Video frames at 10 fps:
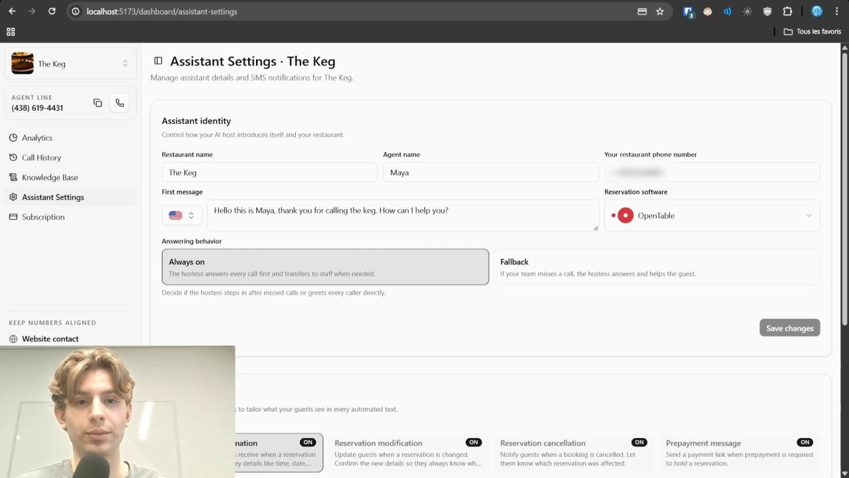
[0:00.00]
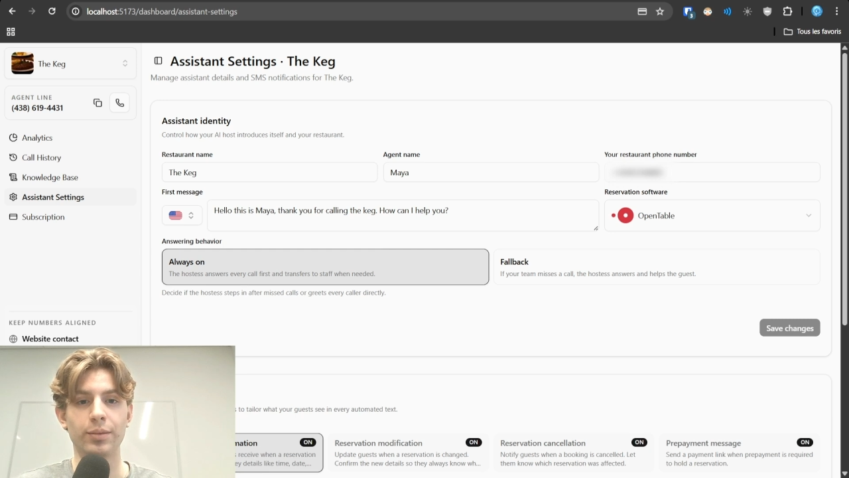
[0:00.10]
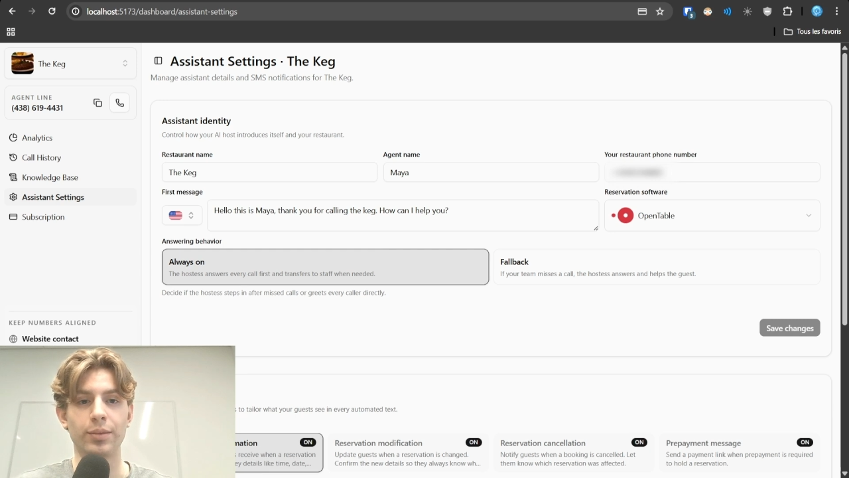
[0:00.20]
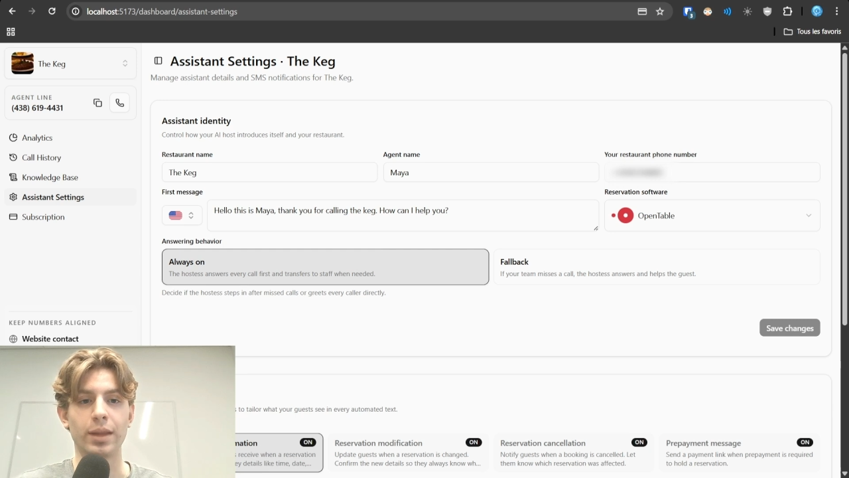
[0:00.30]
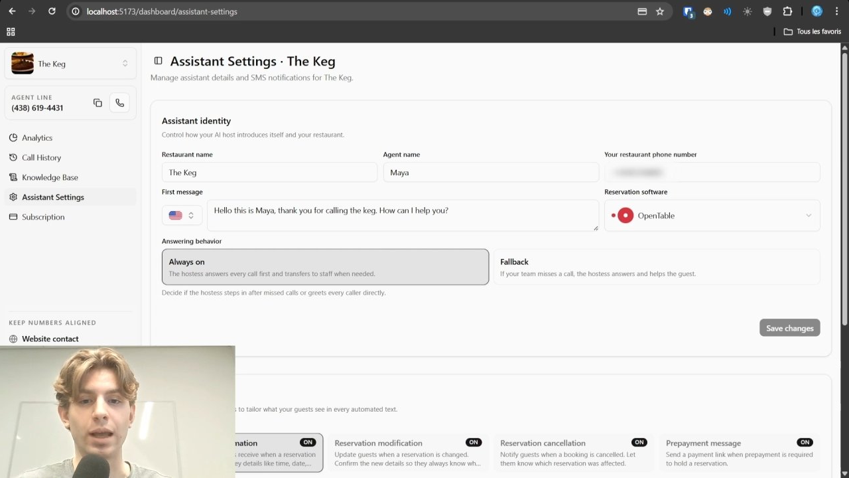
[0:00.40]

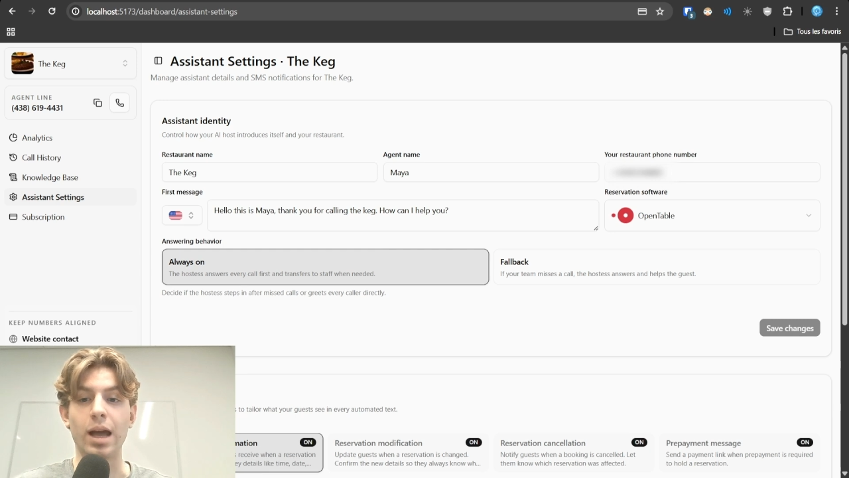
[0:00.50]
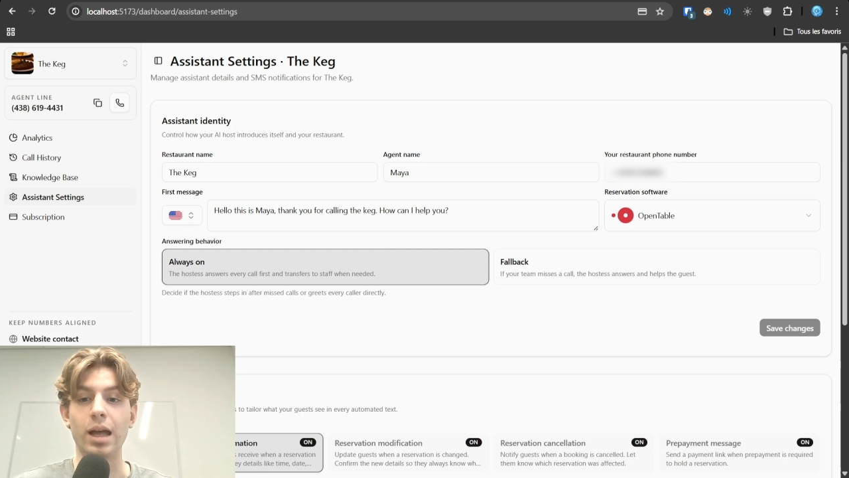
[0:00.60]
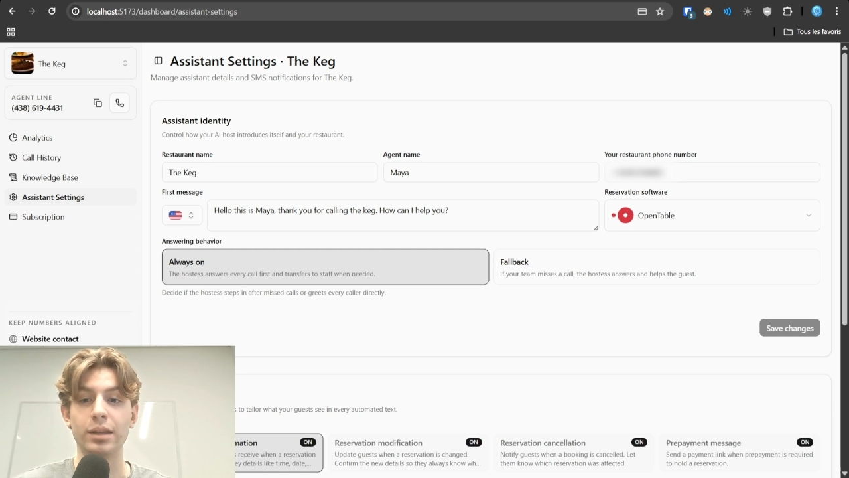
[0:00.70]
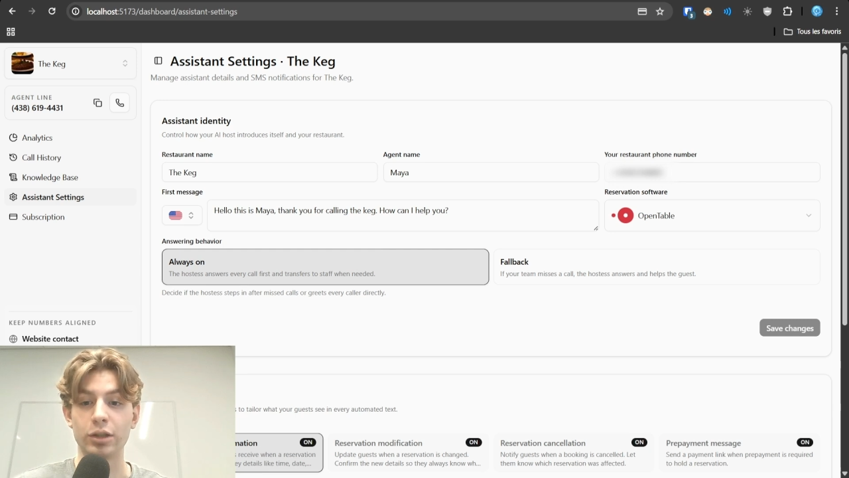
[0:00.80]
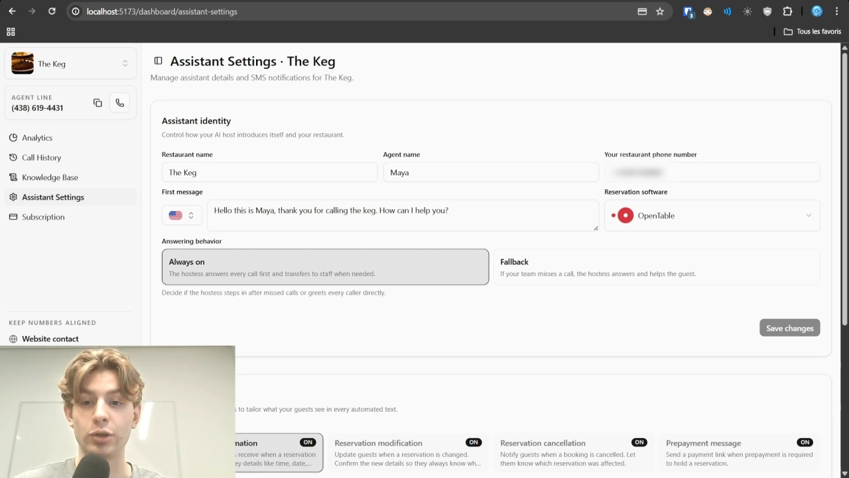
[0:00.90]

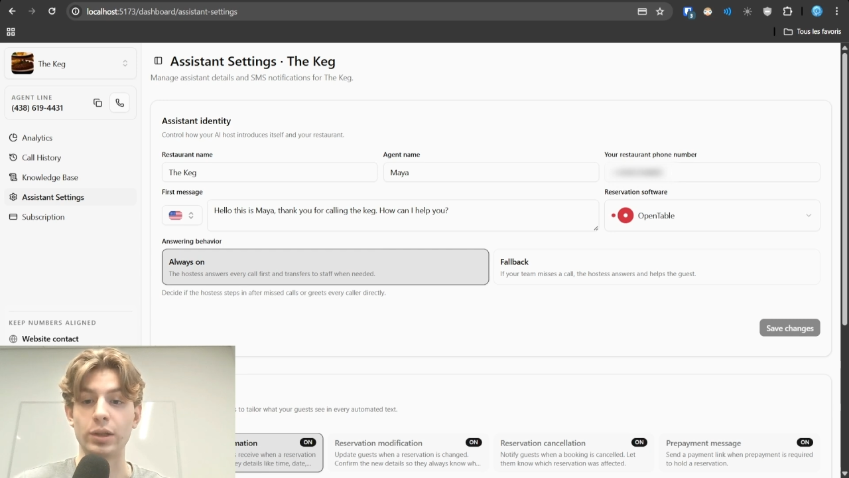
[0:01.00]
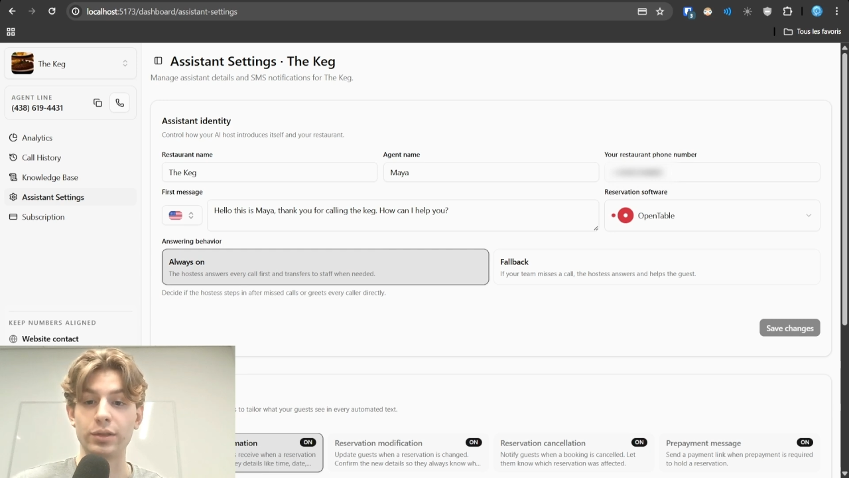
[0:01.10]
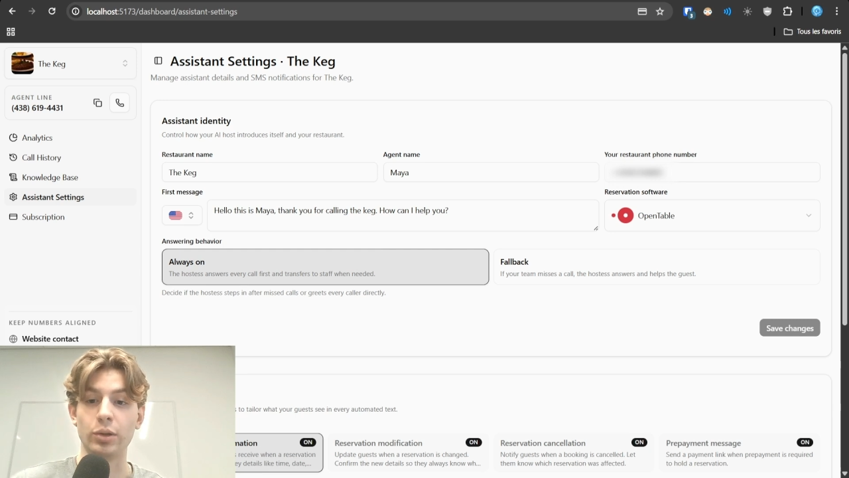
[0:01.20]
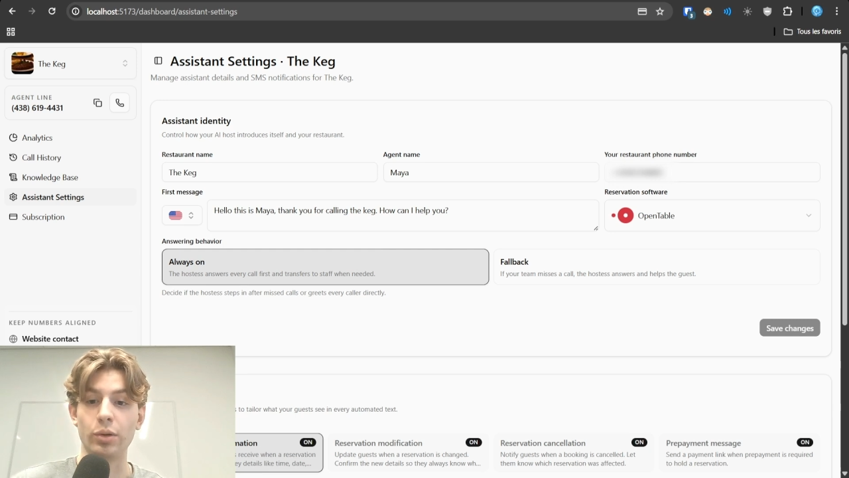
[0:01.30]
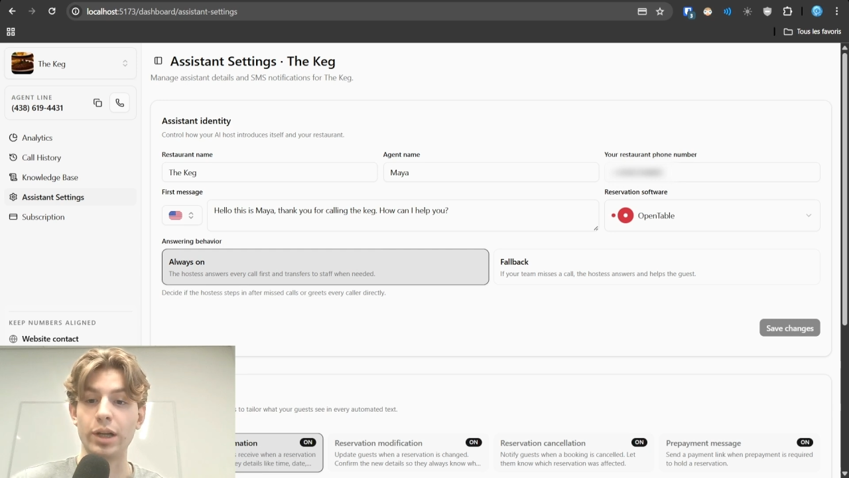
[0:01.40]
and transferred the call